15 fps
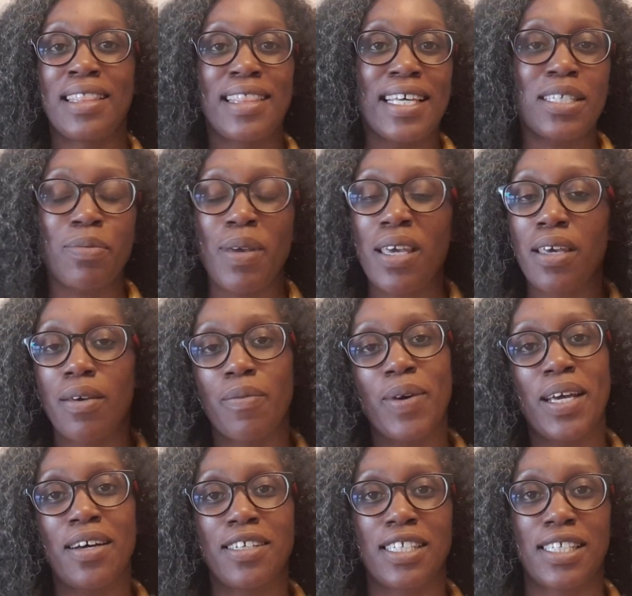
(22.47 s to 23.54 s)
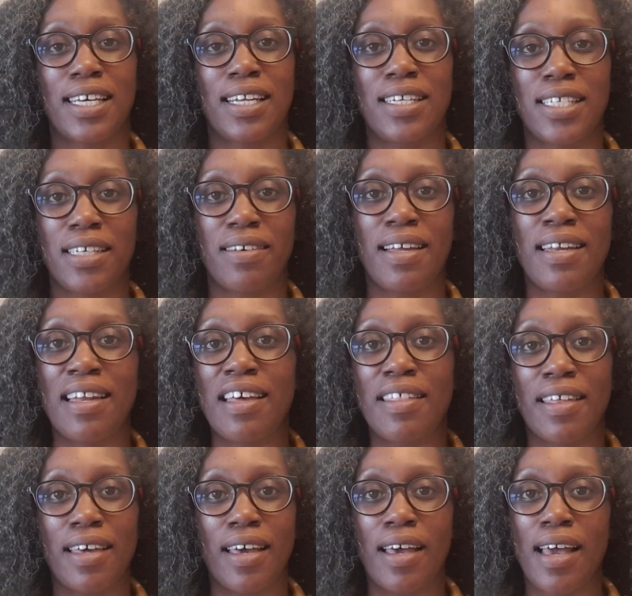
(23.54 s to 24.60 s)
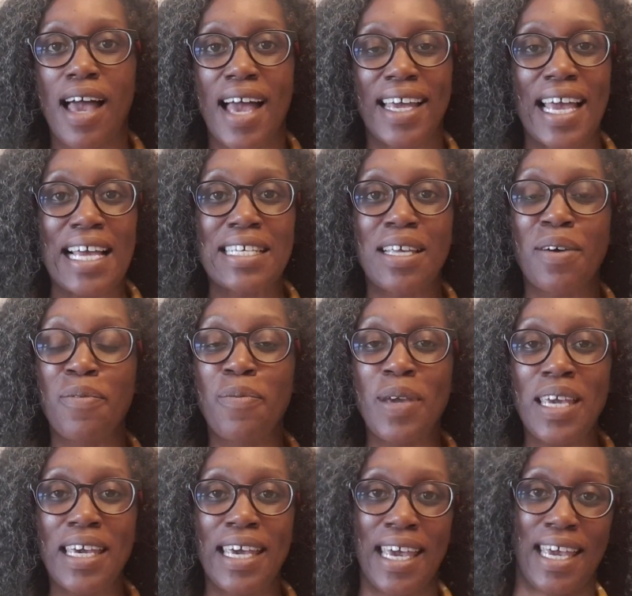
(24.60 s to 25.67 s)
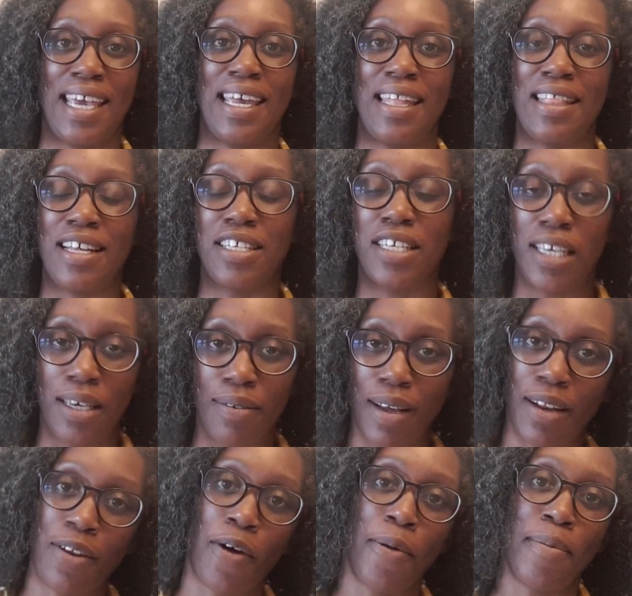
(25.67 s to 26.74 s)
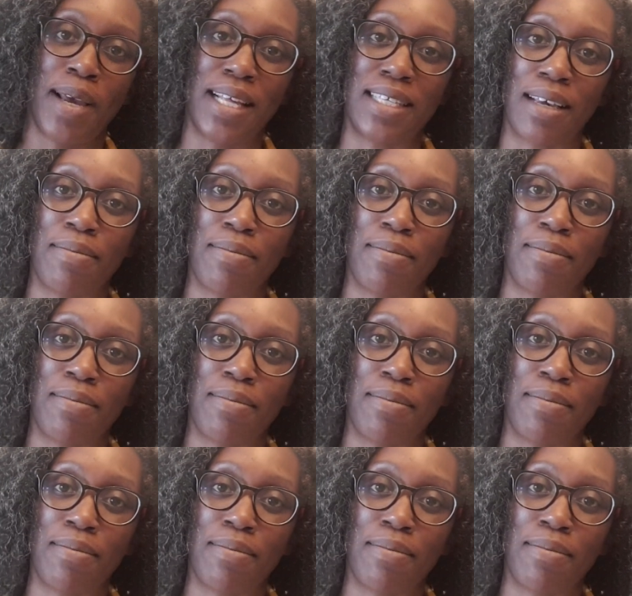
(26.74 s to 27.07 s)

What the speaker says: This week we are just going to do another, I guess, week in the two allotments.